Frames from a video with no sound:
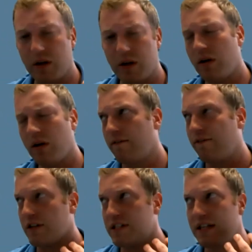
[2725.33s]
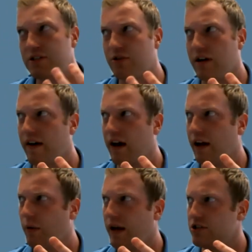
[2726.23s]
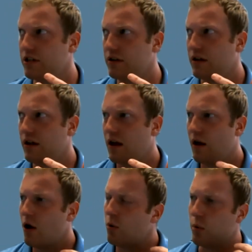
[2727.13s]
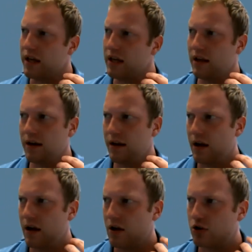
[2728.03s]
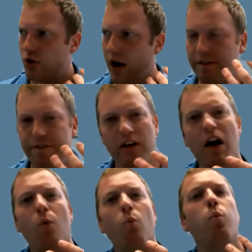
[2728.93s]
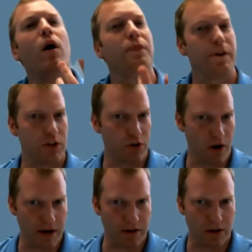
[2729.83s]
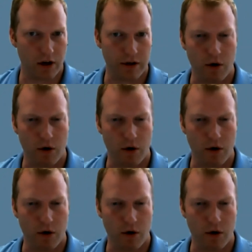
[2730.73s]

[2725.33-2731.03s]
we for a sensory evaluation, we try to figure out what they're trying to learn.